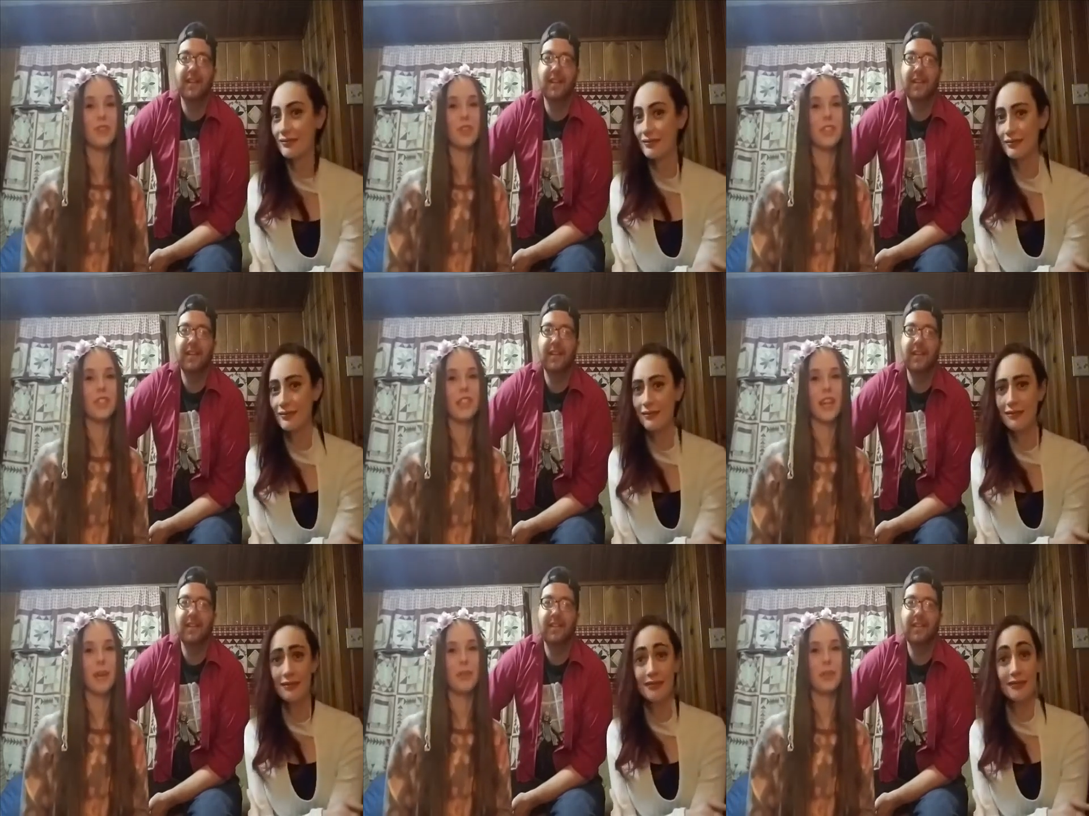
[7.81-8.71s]
Speaker 1: Looks at
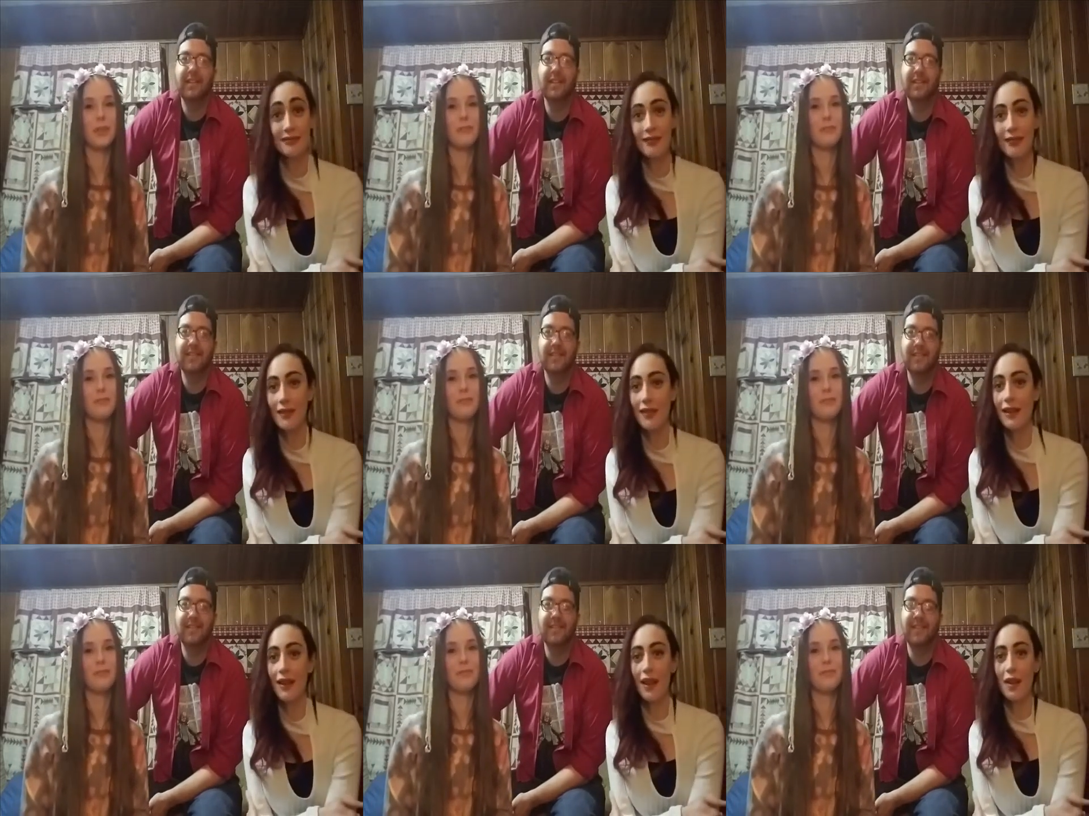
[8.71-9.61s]
camera.
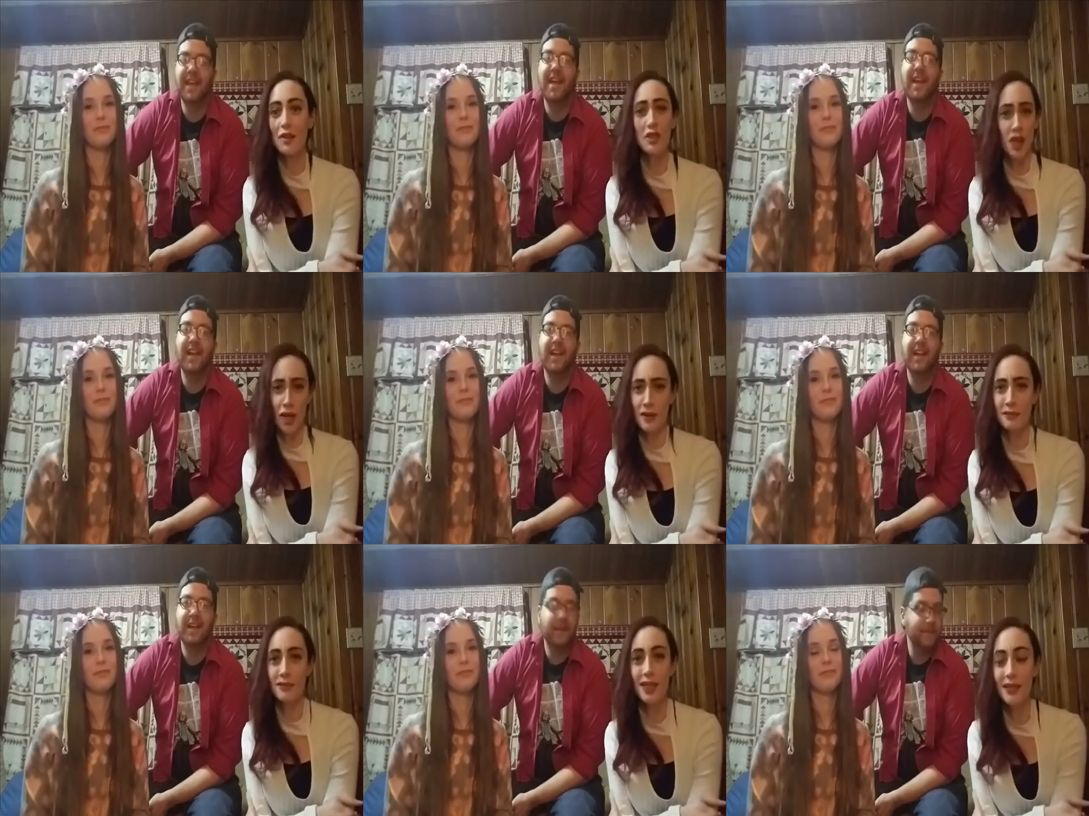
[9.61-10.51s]
Sure.
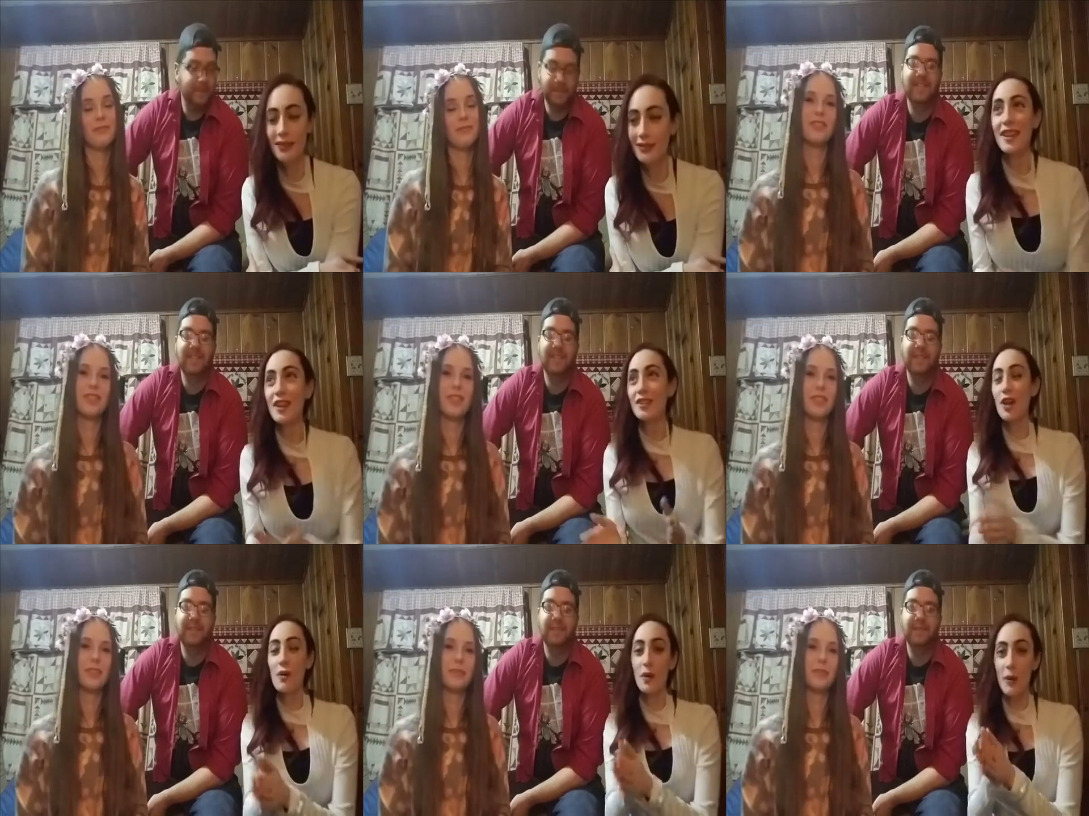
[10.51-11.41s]

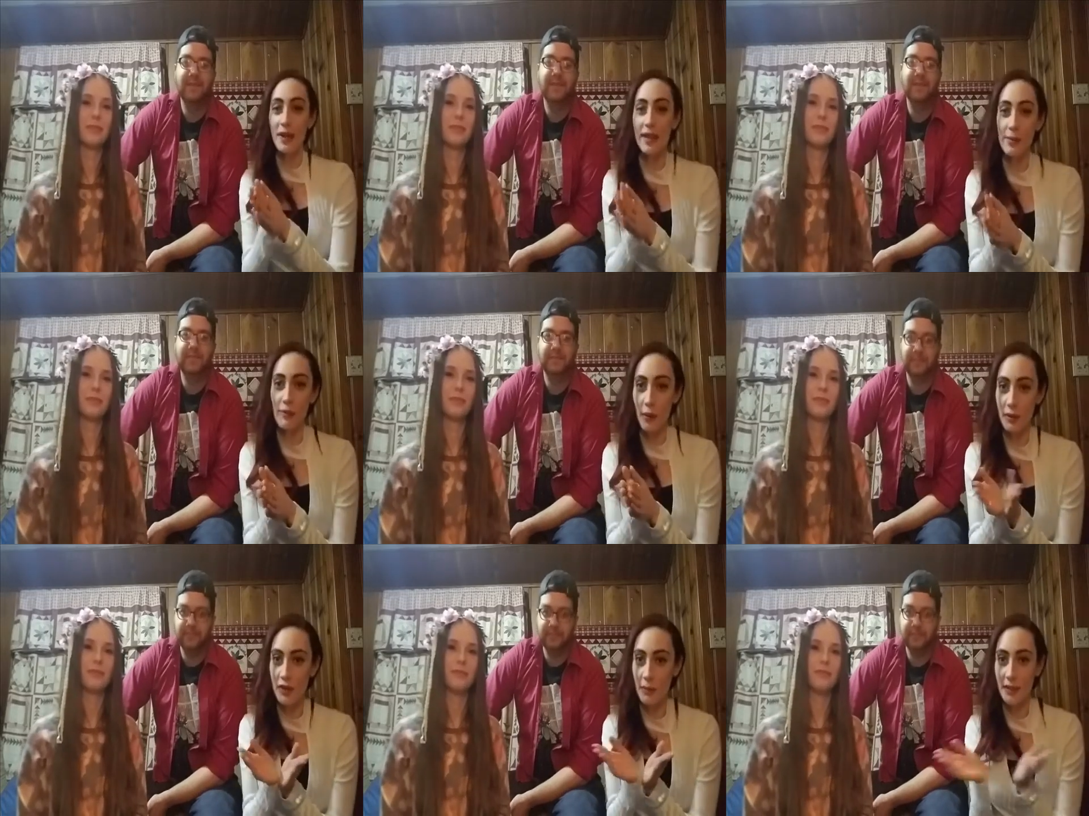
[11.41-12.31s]
So, quick thing before we
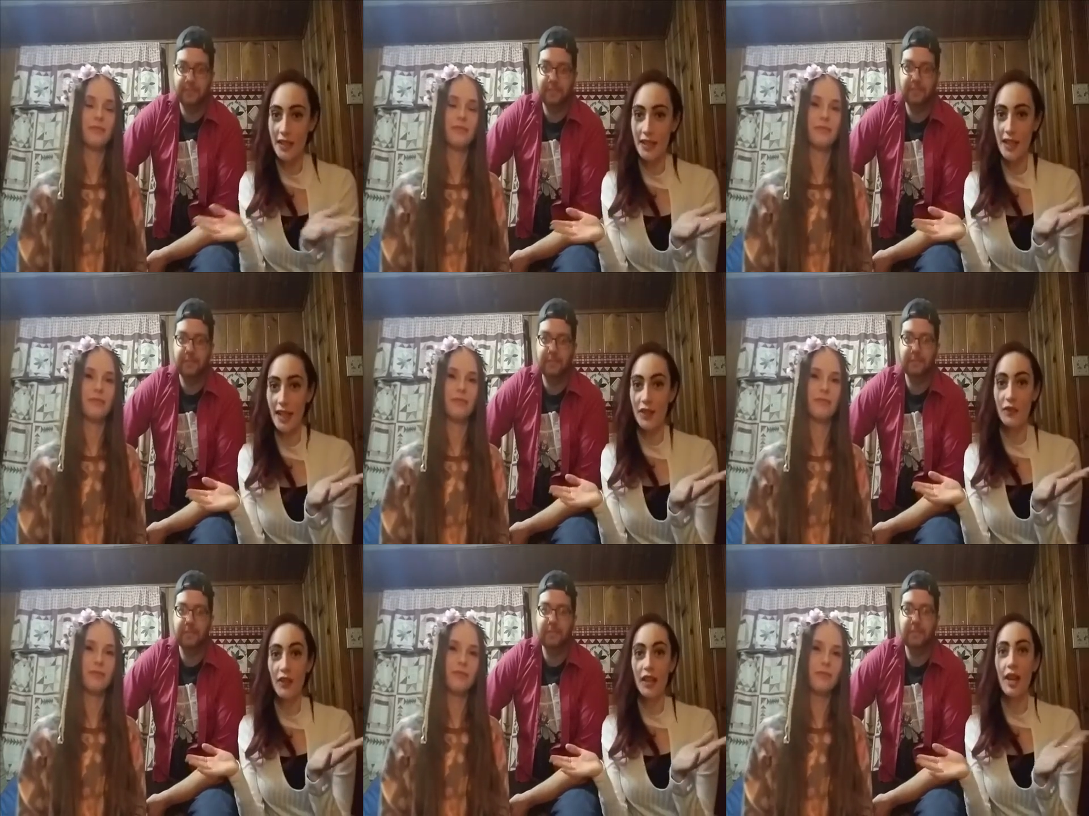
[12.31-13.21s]
jump into today's
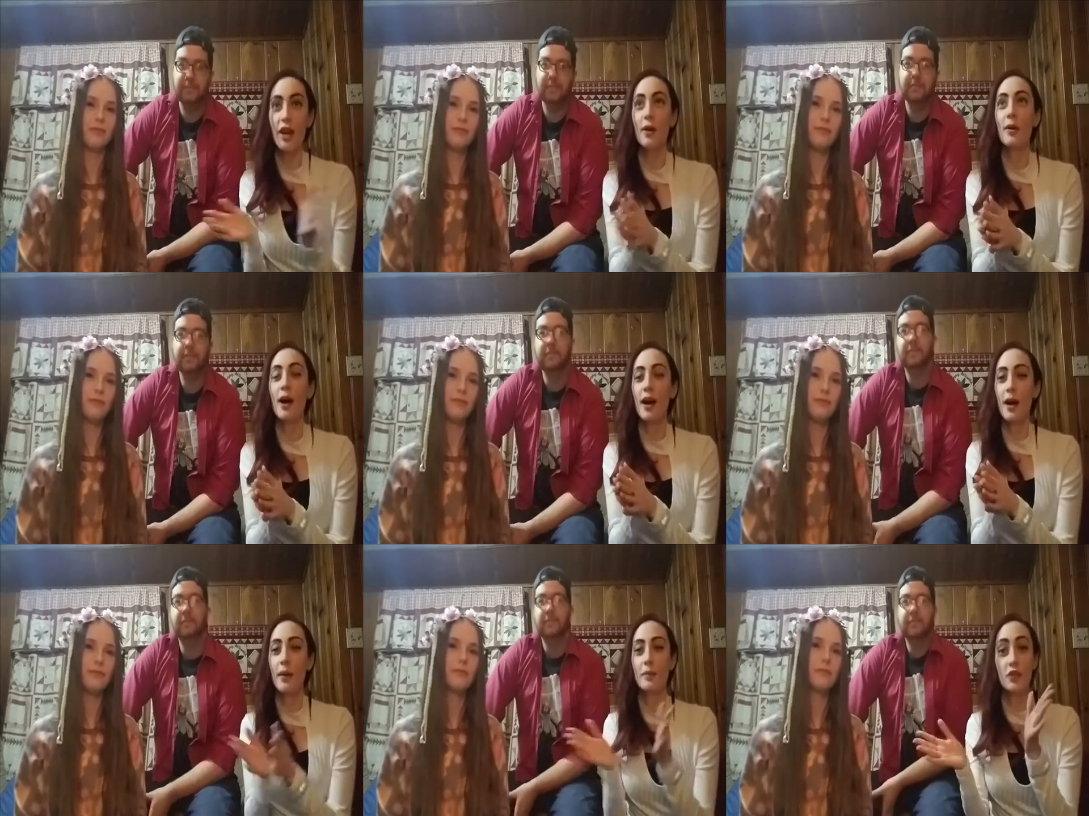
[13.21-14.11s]
video.
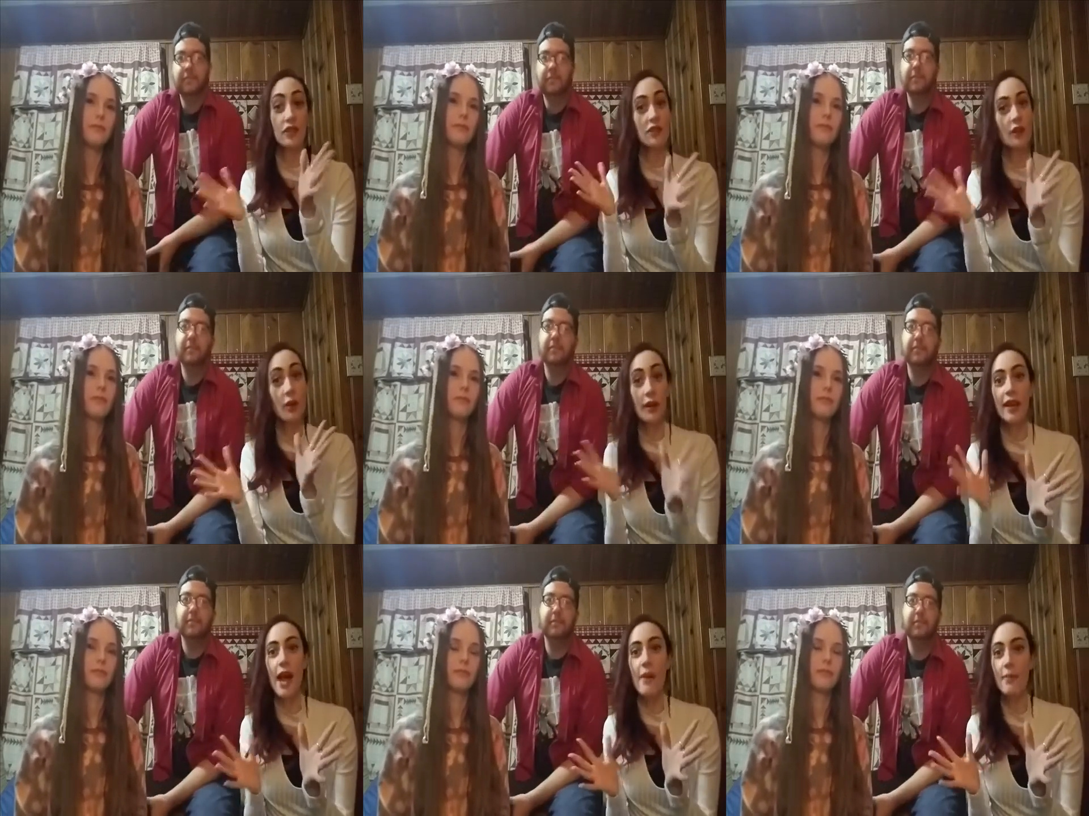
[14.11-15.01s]
Um, just a
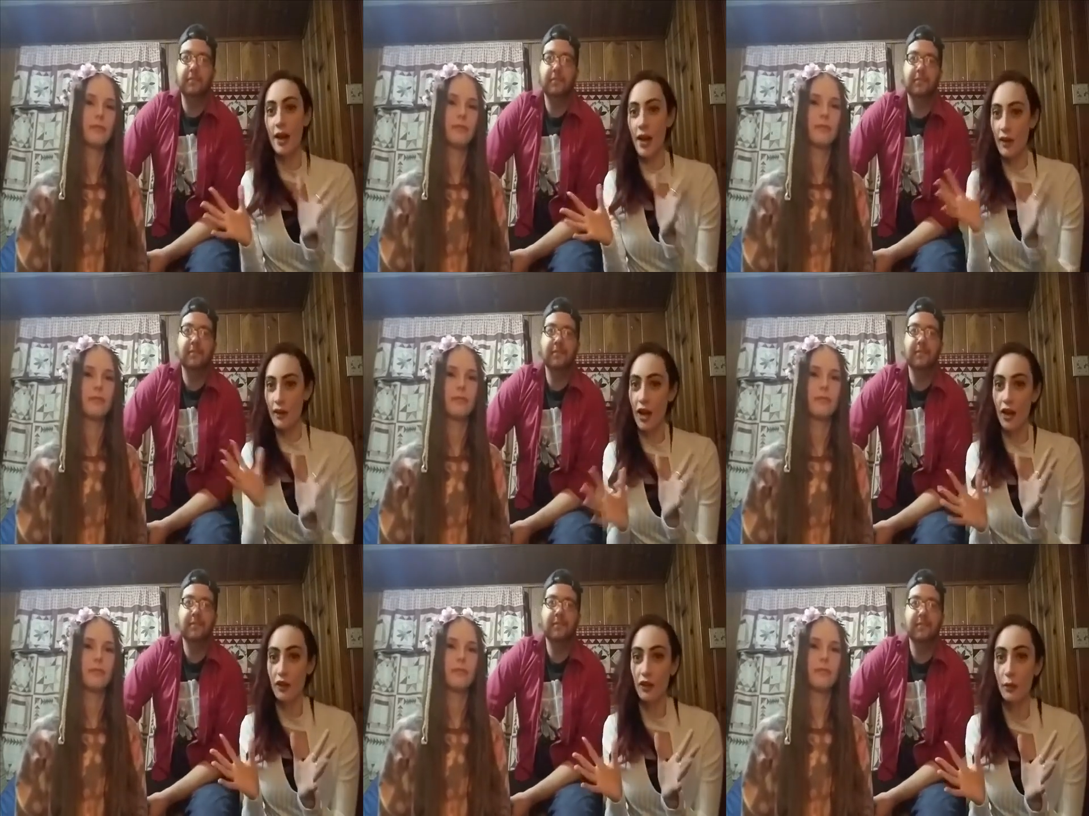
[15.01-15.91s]
recap on how the
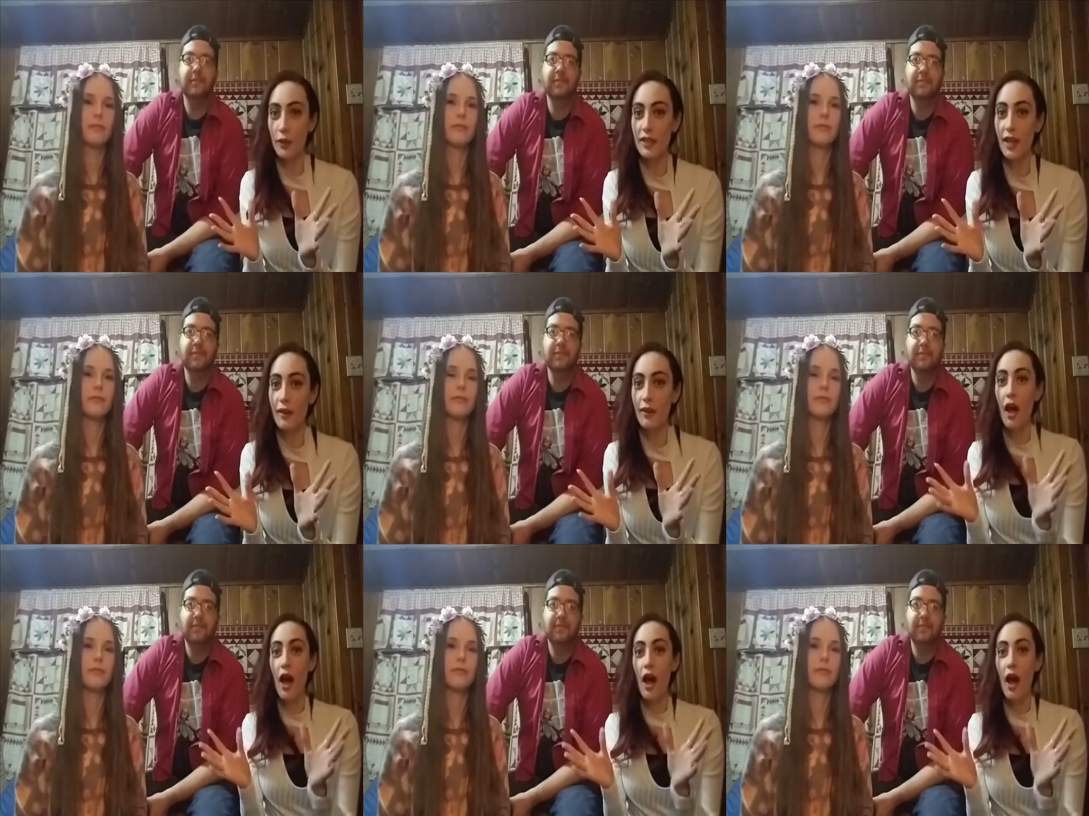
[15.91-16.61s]
Oscars went down.